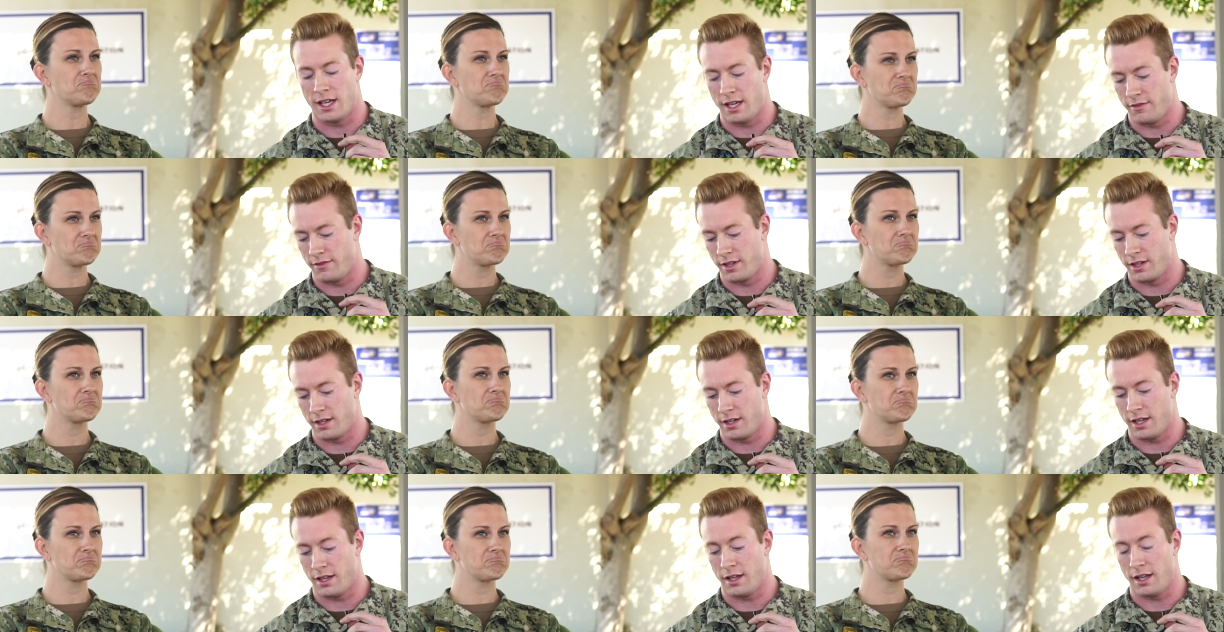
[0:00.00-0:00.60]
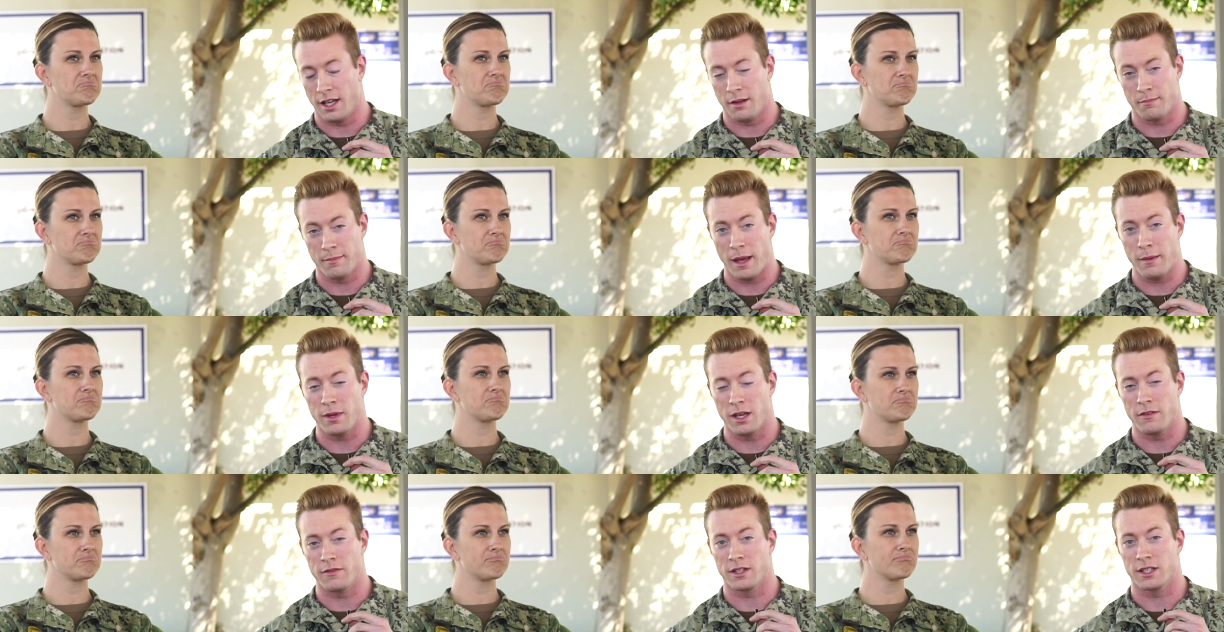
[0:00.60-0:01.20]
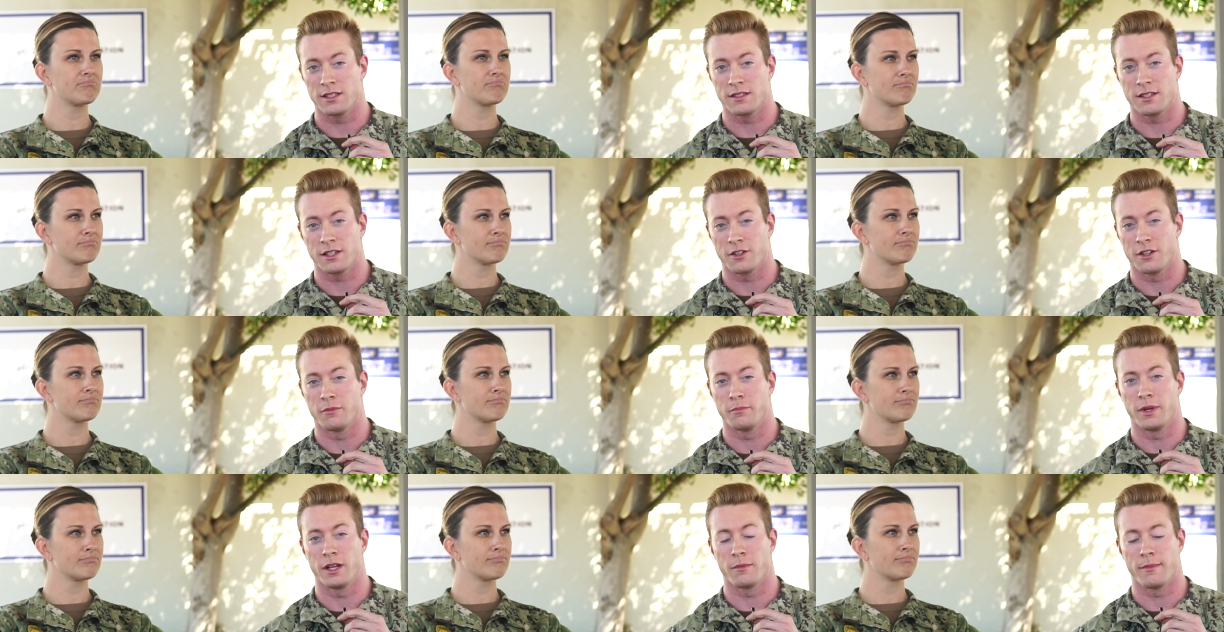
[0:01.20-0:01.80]
Speaker 1: even maybe even
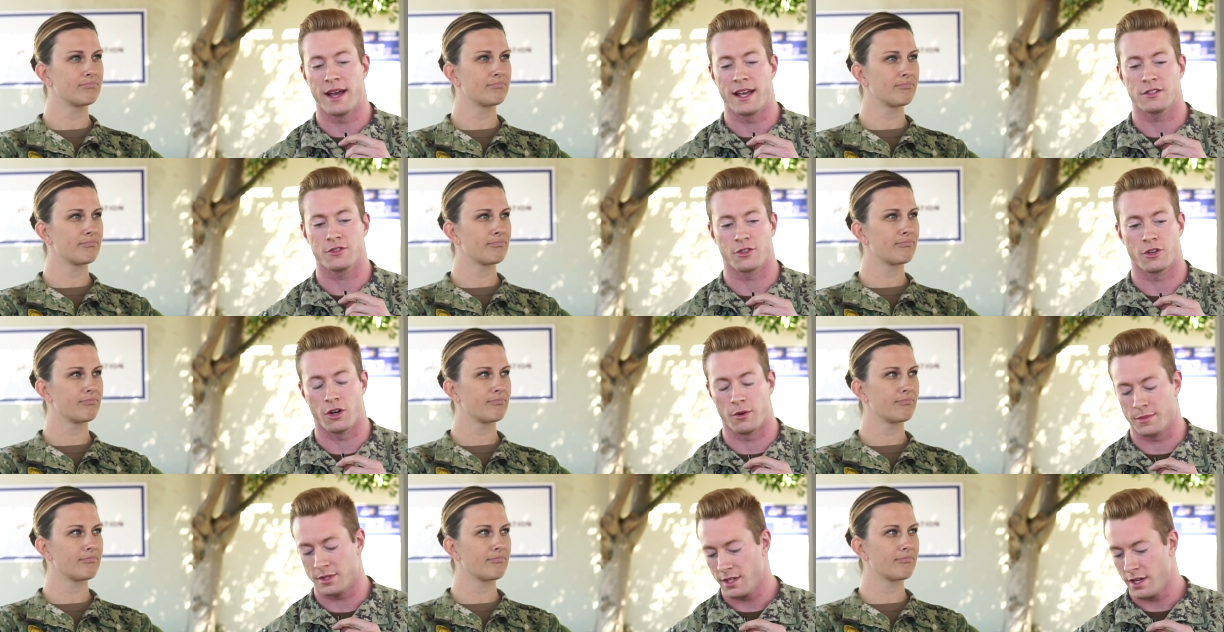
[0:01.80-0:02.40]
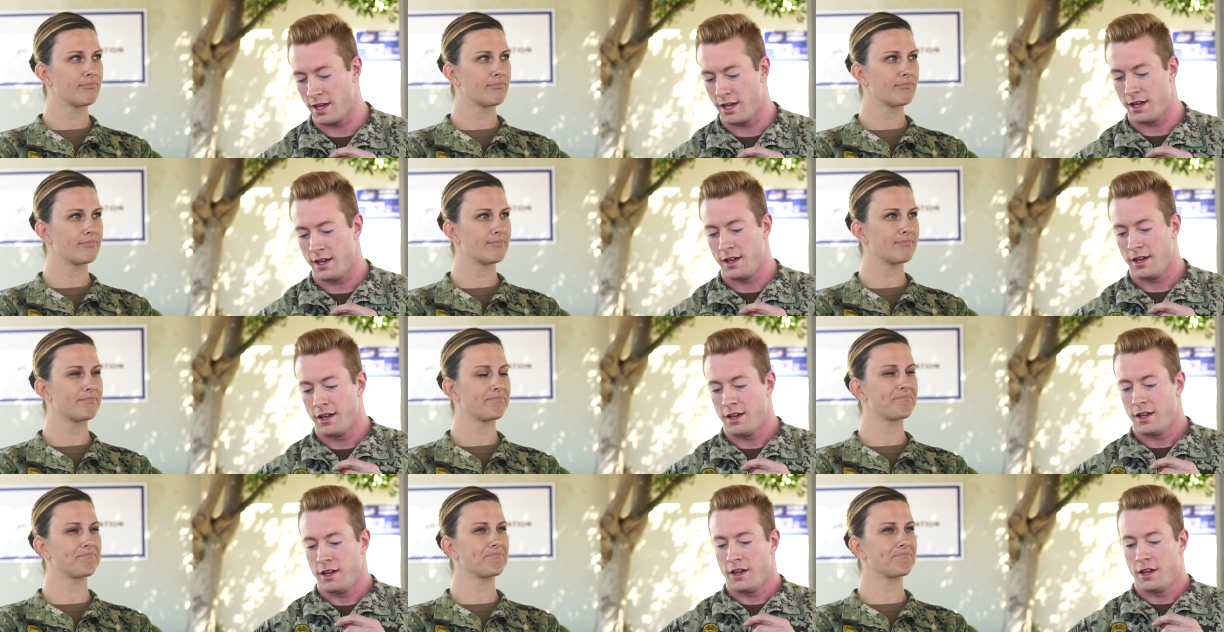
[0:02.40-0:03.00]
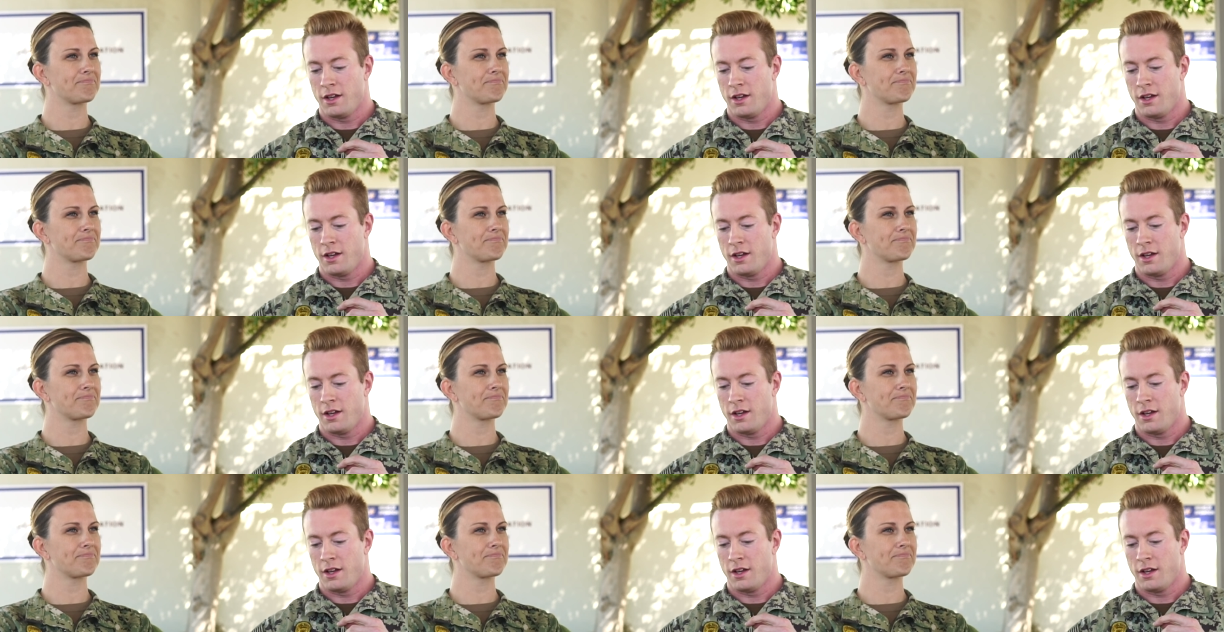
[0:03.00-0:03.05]
considering being a master at arms. Mm.